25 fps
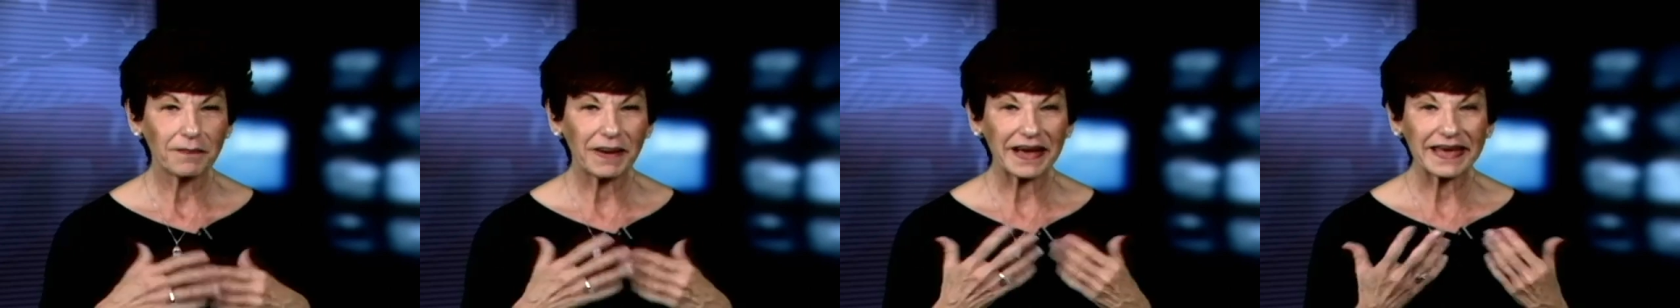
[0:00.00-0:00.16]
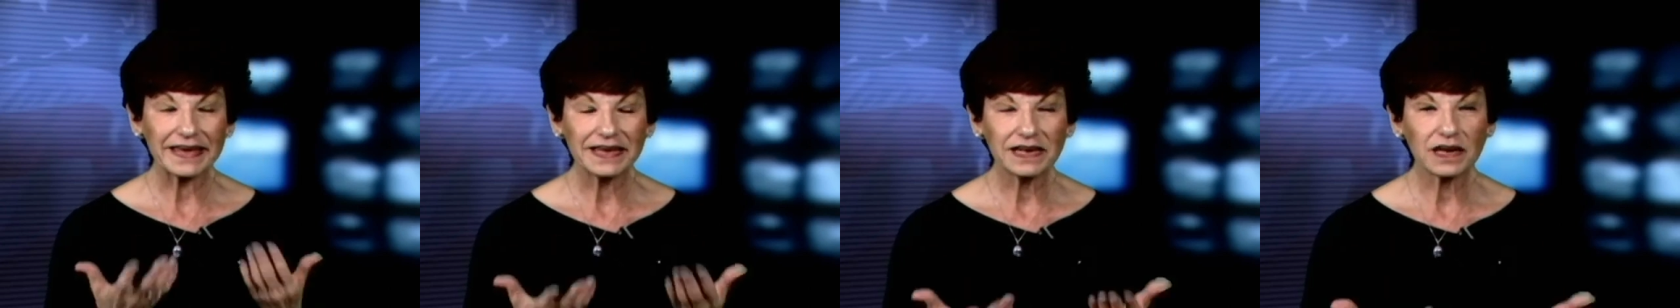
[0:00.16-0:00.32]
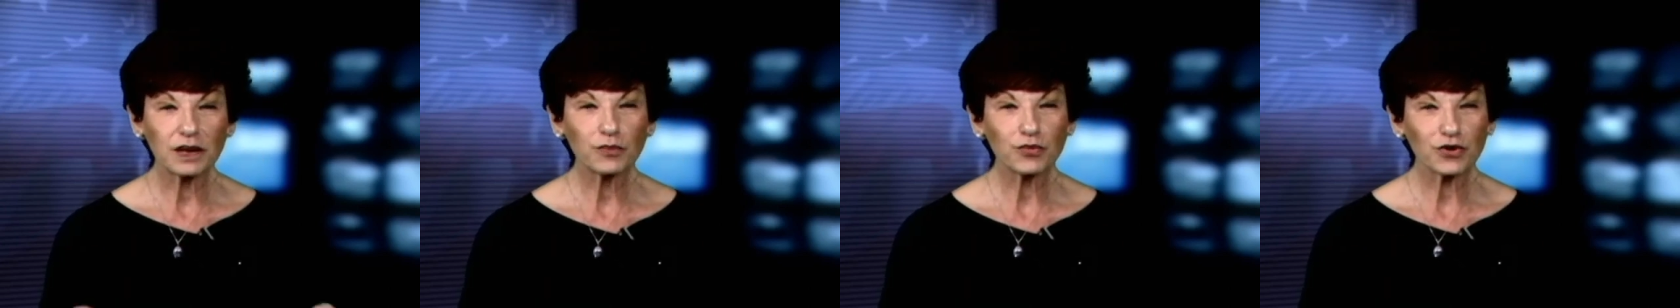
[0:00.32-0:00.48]
By
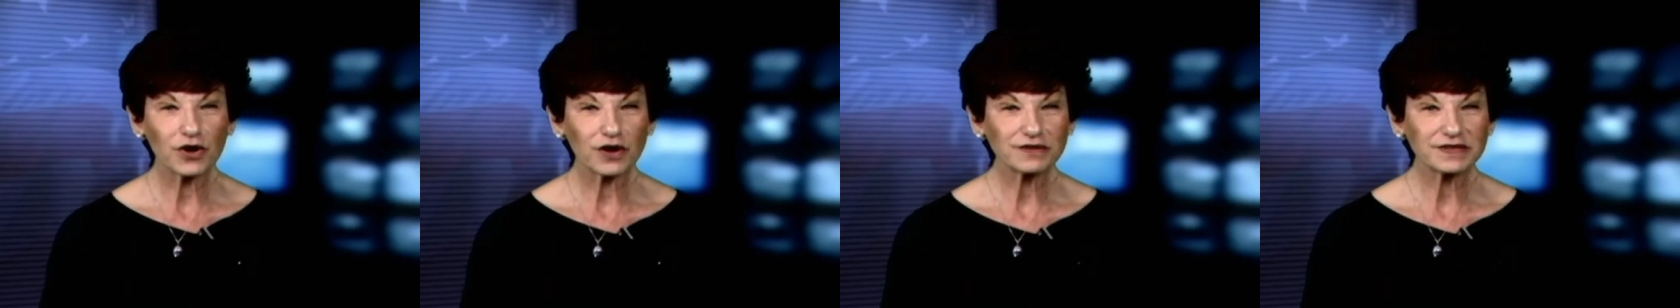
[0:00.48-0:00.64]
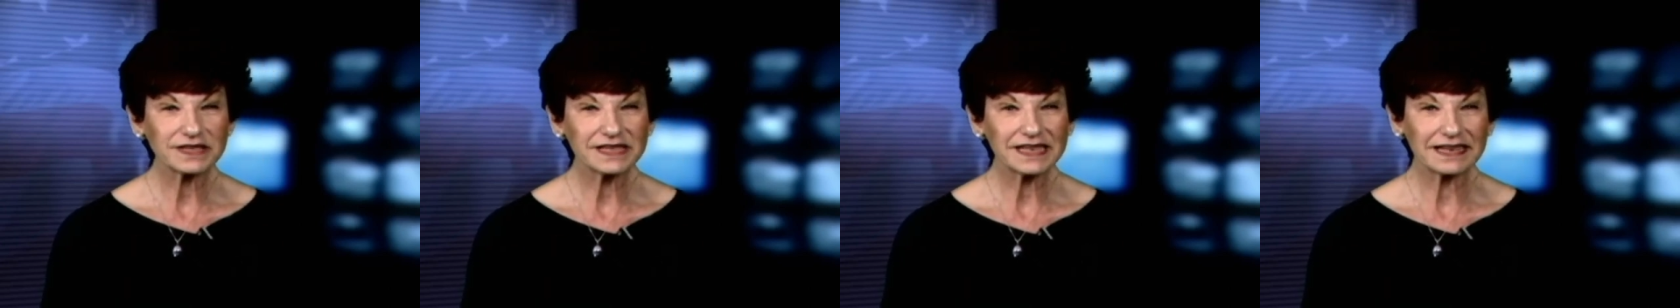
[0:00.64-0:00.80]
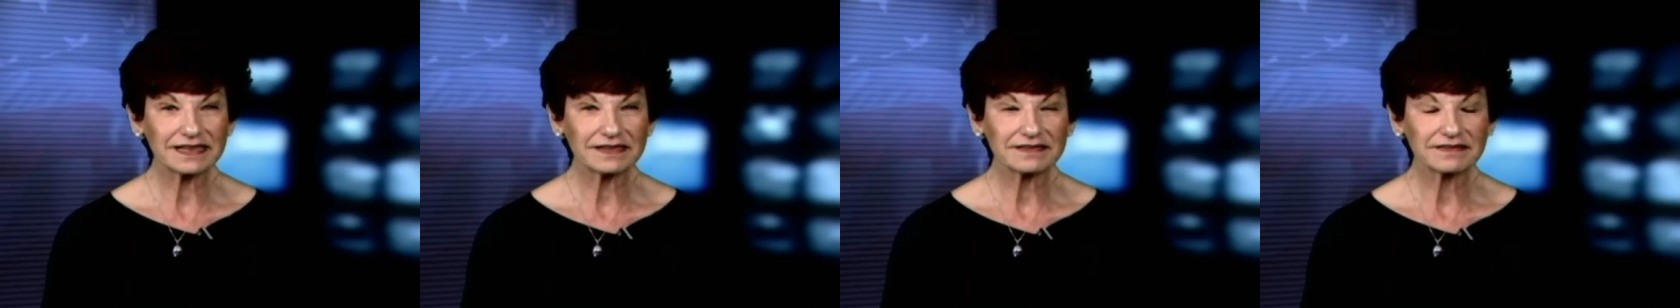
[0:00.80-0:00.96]
eating
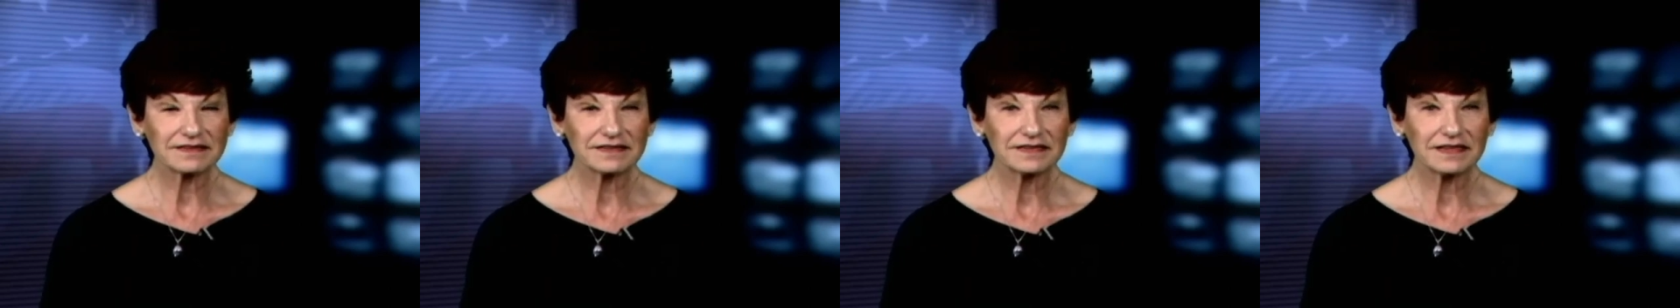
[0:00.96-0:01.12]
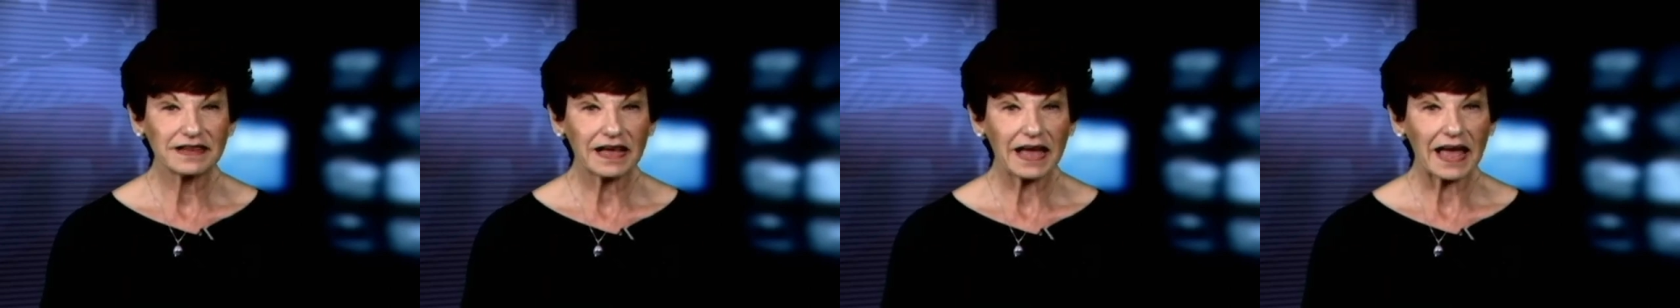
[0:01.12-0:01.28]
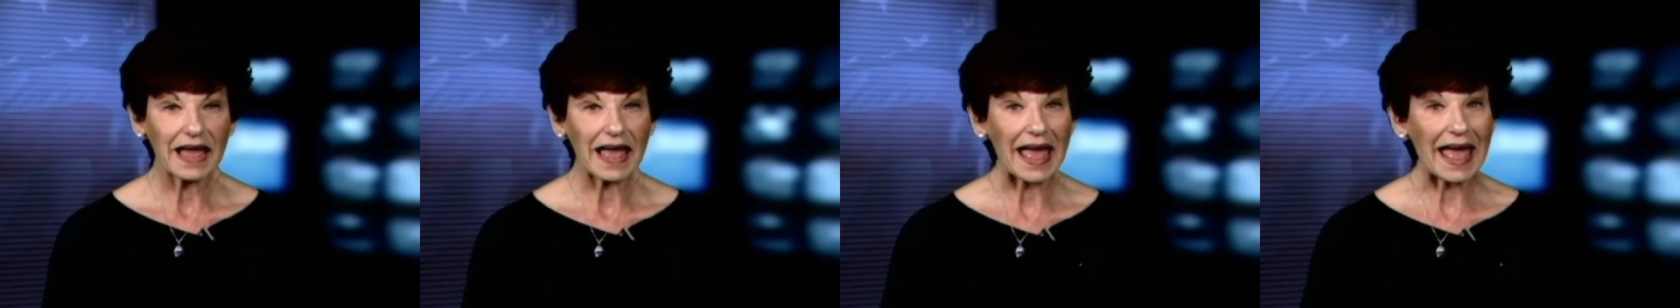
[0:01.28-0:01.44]
protein
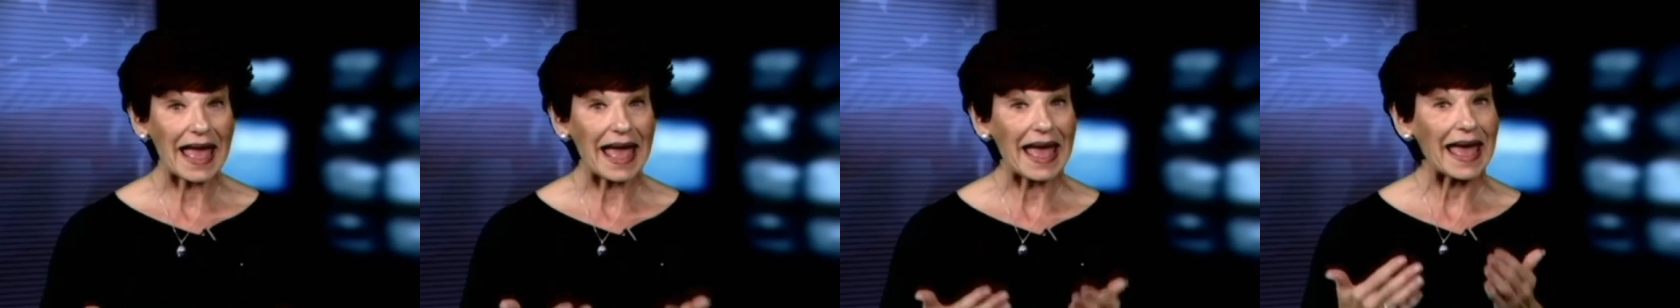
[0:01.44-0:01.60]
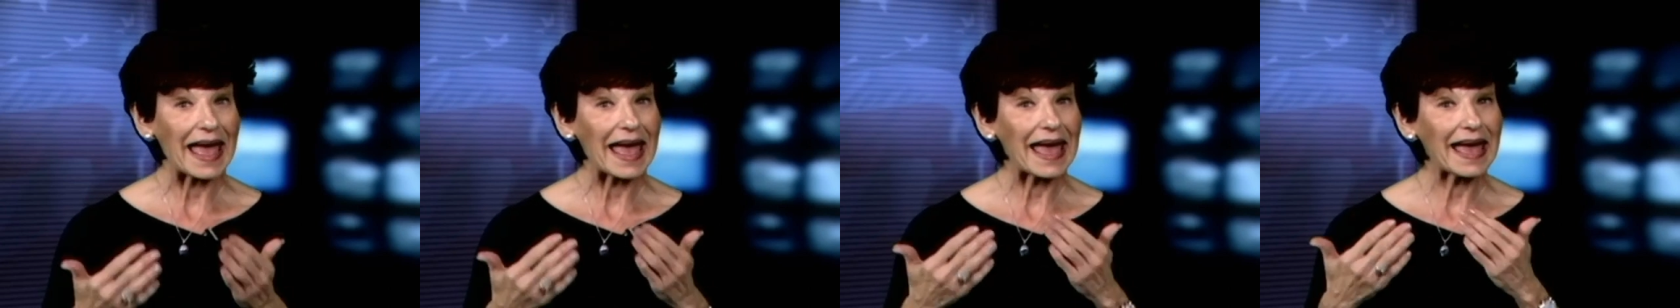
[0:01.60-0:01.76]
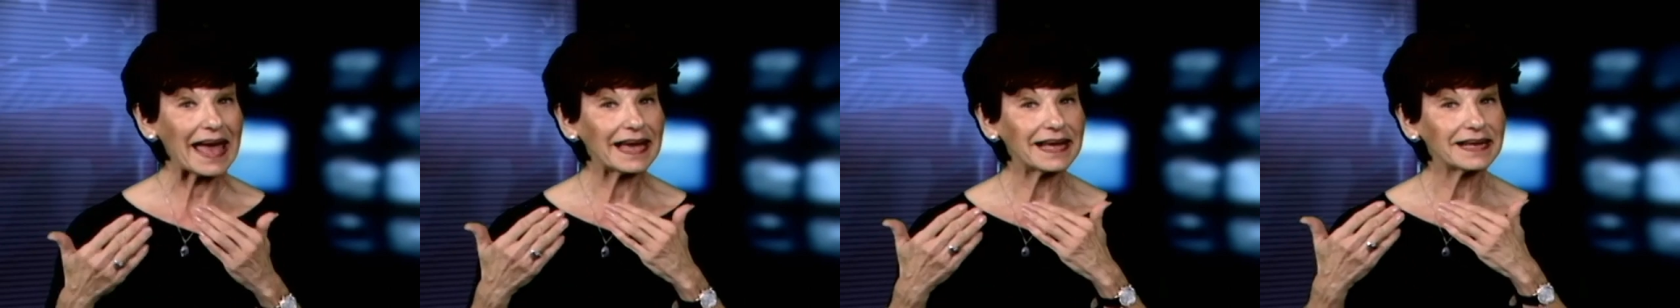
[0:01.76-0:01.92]

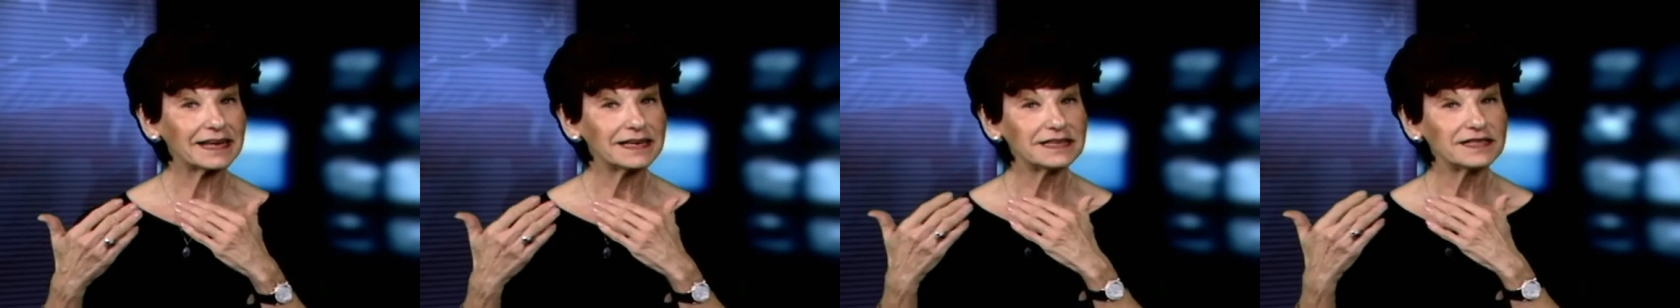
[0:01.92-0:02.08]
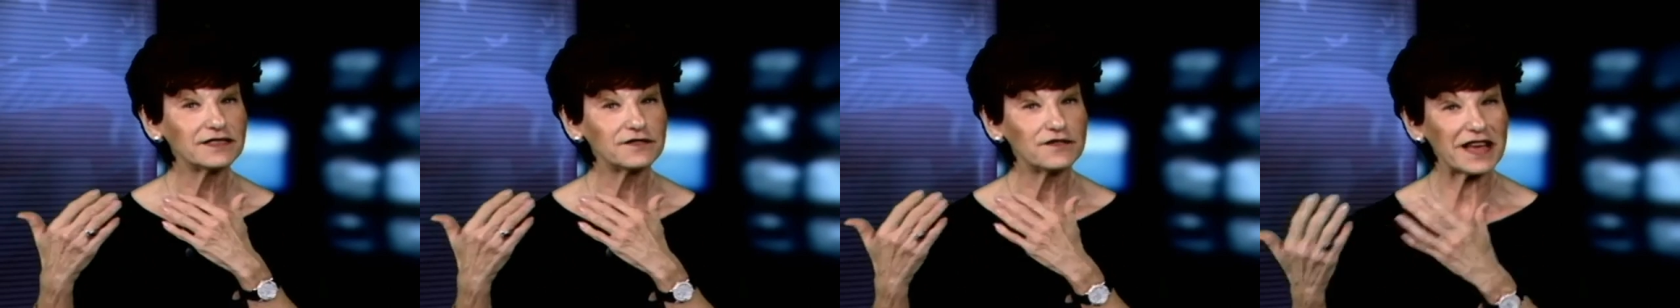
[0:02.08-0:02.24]
and